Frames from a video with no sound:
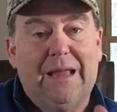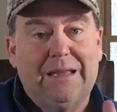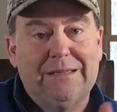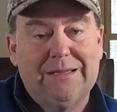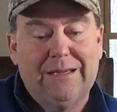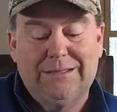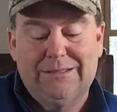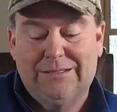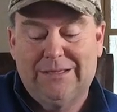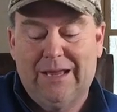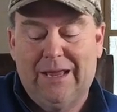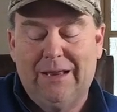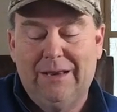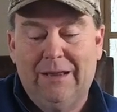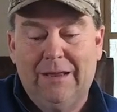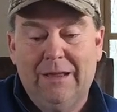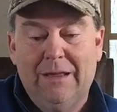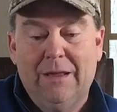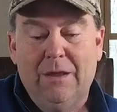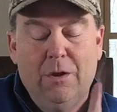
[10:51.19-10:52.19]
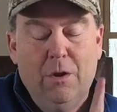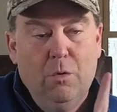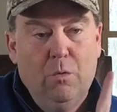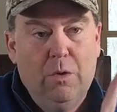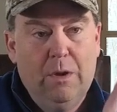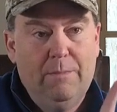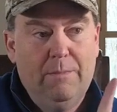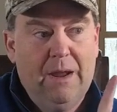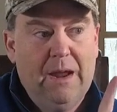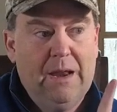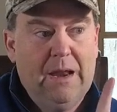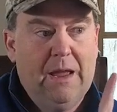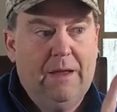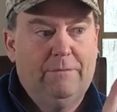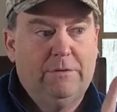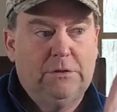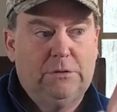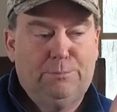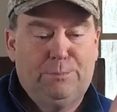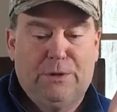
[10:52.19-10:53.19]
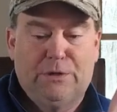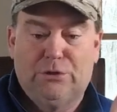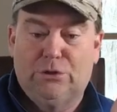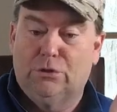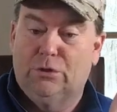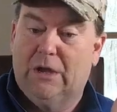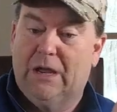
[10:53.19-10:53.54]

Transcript: As I said, we may have a special